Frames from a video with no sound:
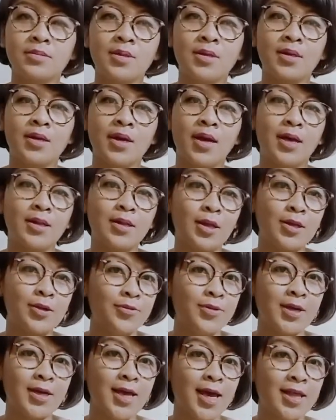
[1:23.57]
and then you will
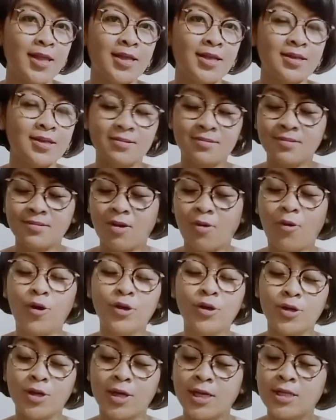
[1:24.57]
get it. Or you
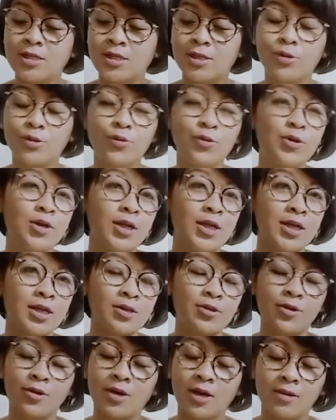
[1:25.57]
can just Google it.
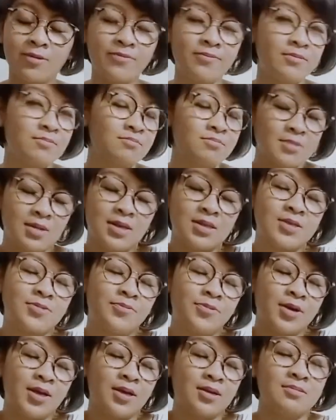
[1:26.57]
It's
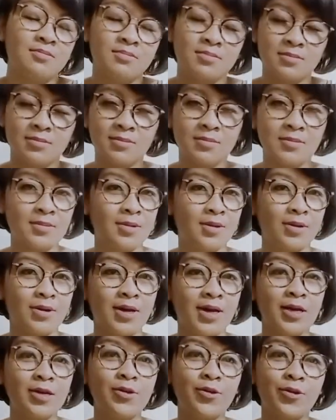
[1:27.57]
free. Okay,
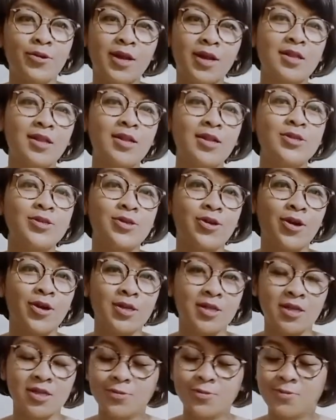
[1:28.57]
your natal chart
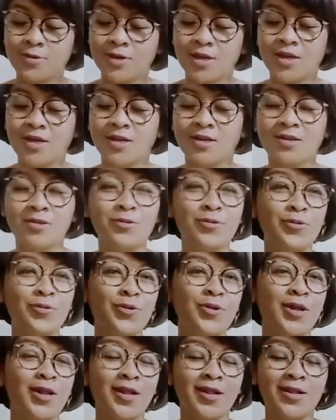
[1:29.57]
is free in Google.